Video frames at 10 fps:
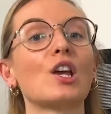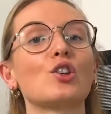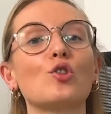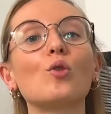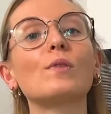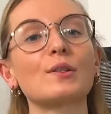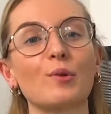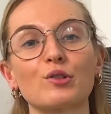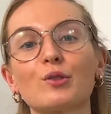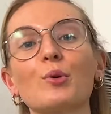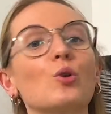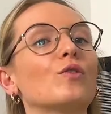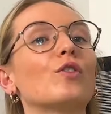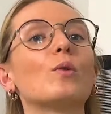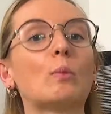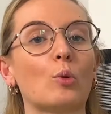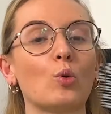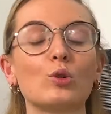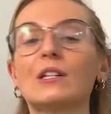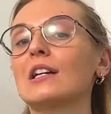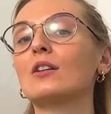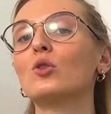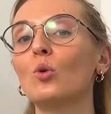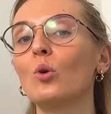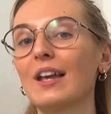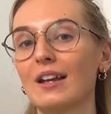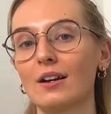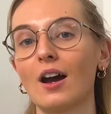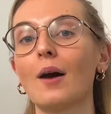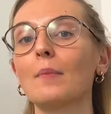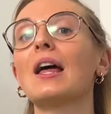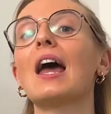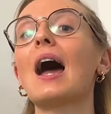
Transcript: you're responsible for reporting your income